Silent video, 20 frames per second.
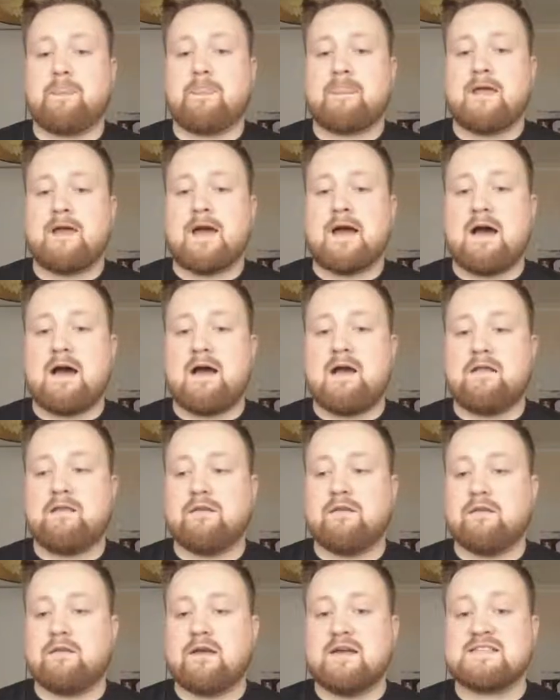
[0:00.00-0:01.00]

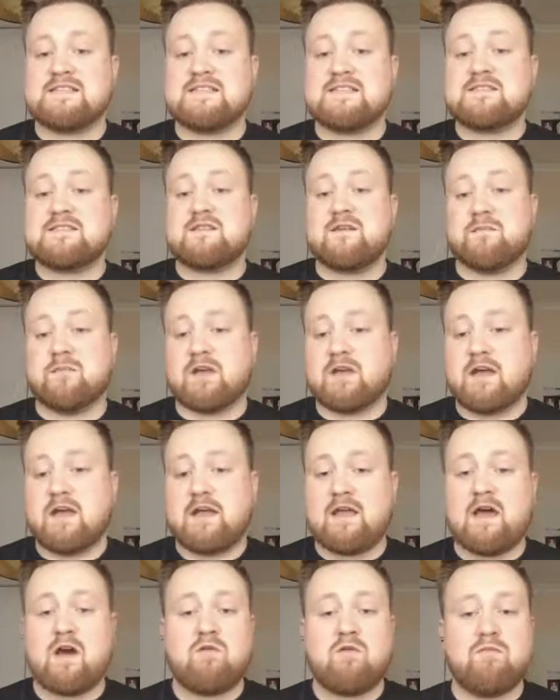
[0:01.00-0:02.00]
and assist them. Okay,
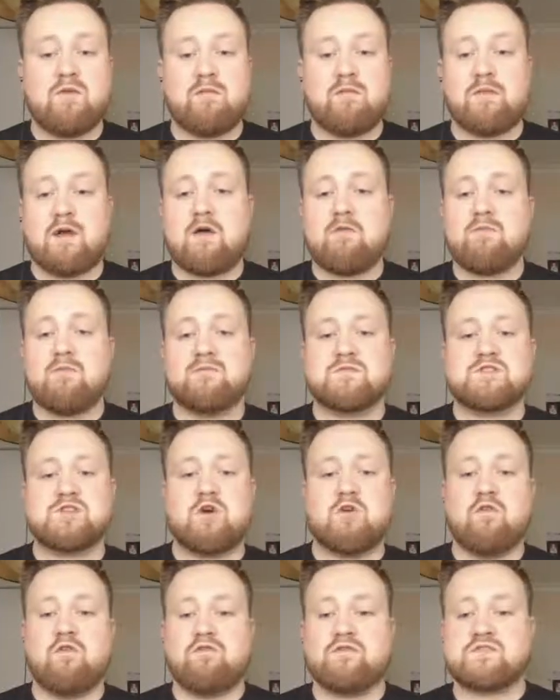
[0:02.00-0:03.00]
help them
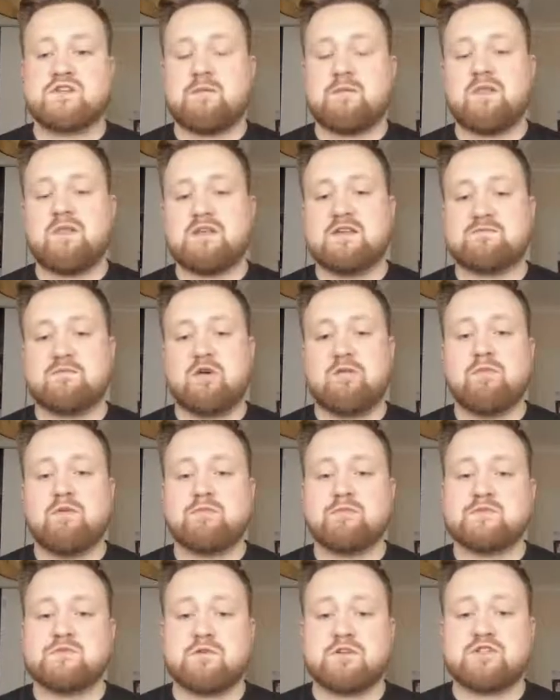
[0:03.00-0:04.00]
solve some of these
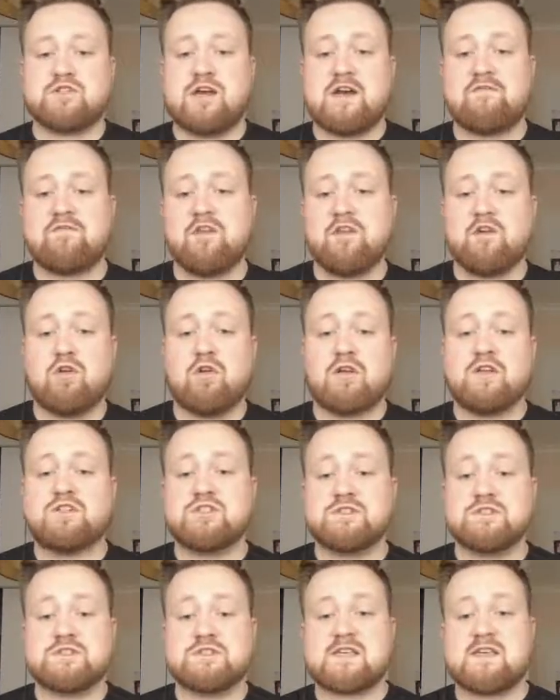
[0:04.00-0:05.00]
problems. Once you have the knowledge
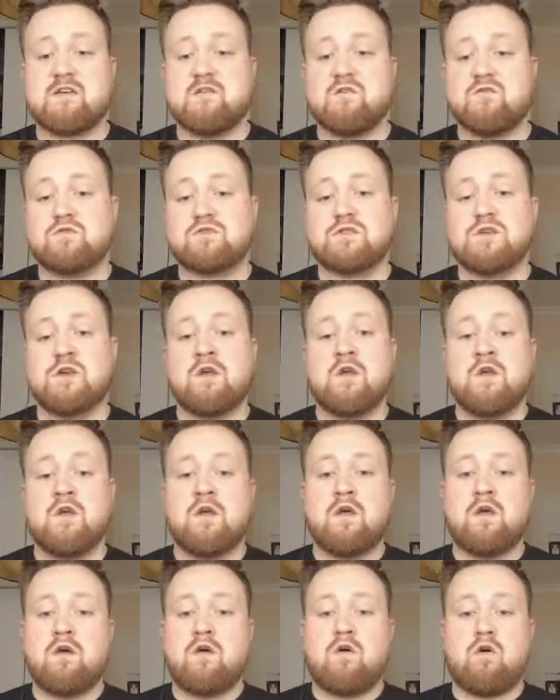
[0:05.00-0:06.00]
and skills
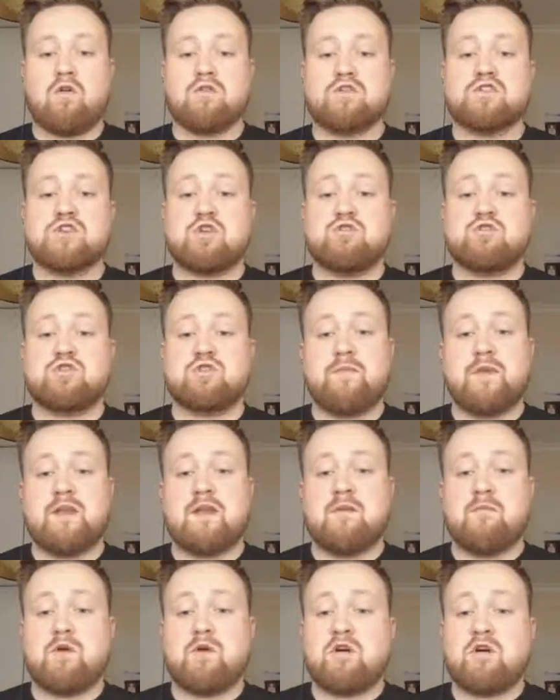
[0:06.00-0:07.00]
on social media
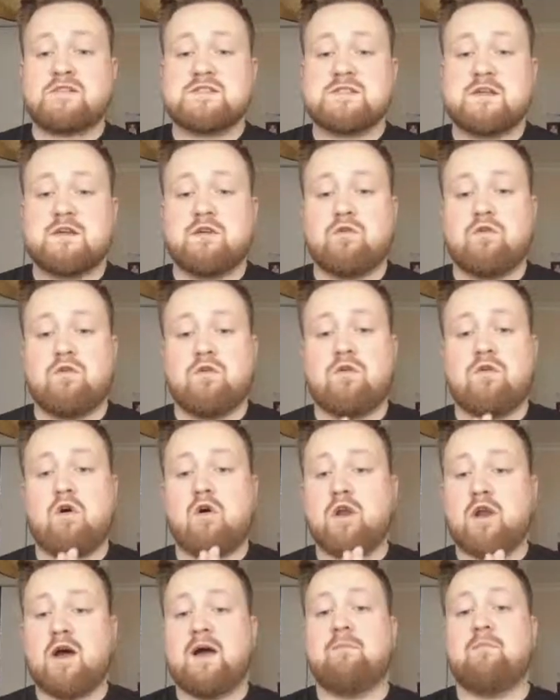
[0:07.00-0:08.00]
marketing or
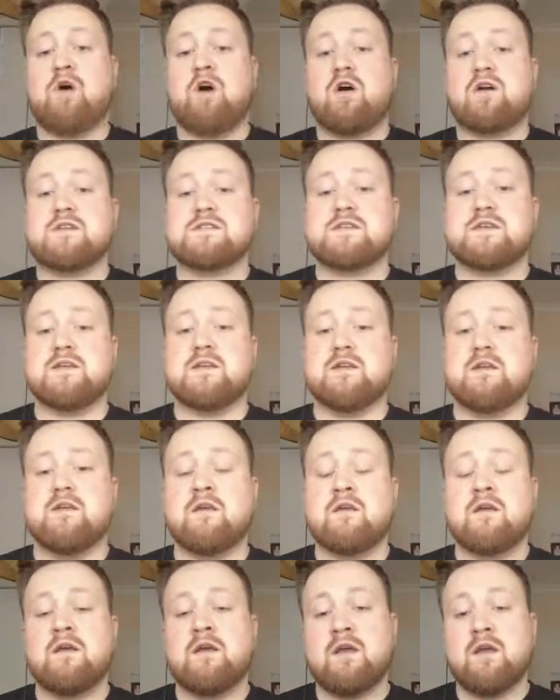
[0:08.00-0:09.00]
online marketing
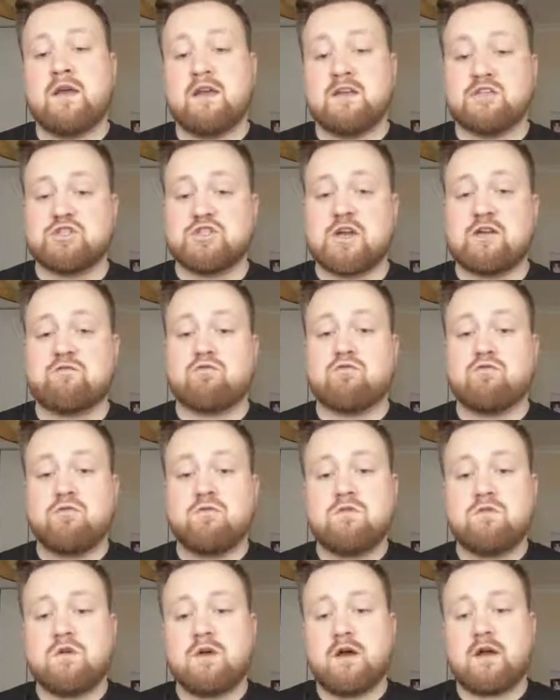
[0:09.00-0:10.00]
in general,
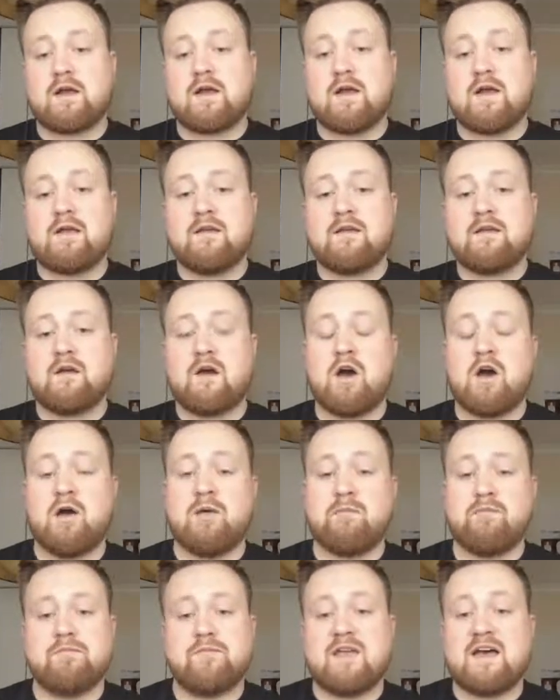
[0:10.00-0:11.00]
okay,
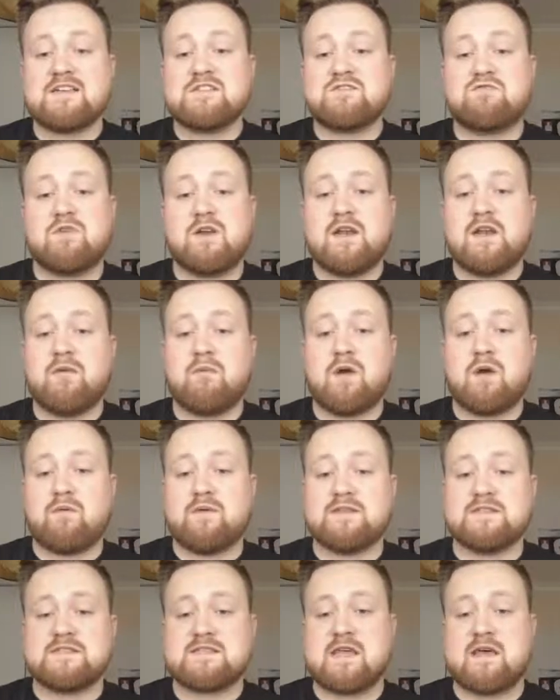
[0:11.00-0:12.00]
that's really where we
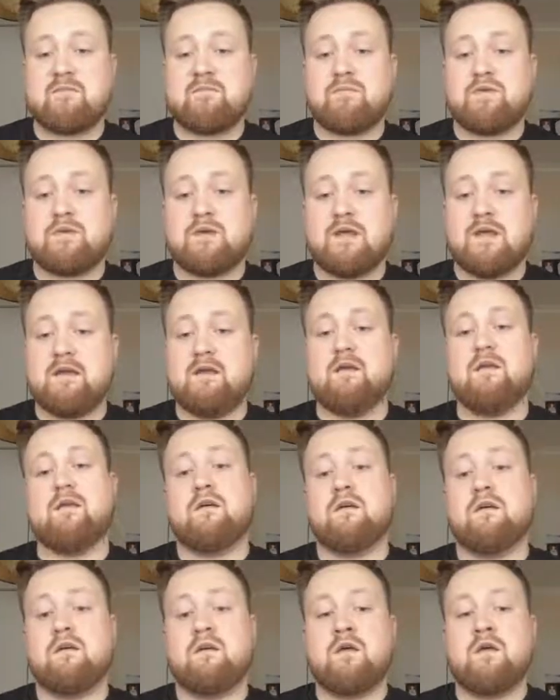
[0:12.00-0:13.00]
step in.
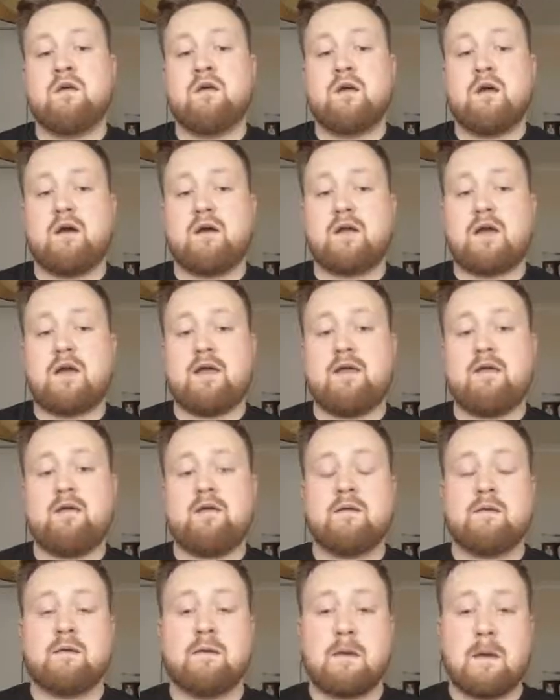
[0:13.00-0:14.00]
Okay,
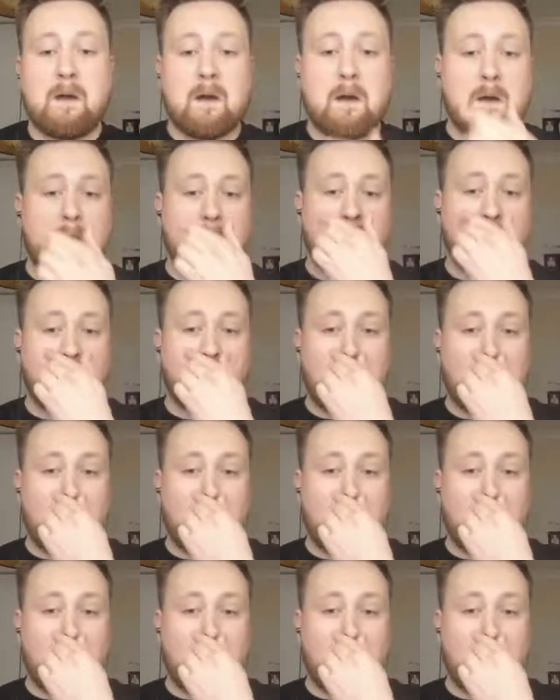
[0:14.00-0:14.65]
and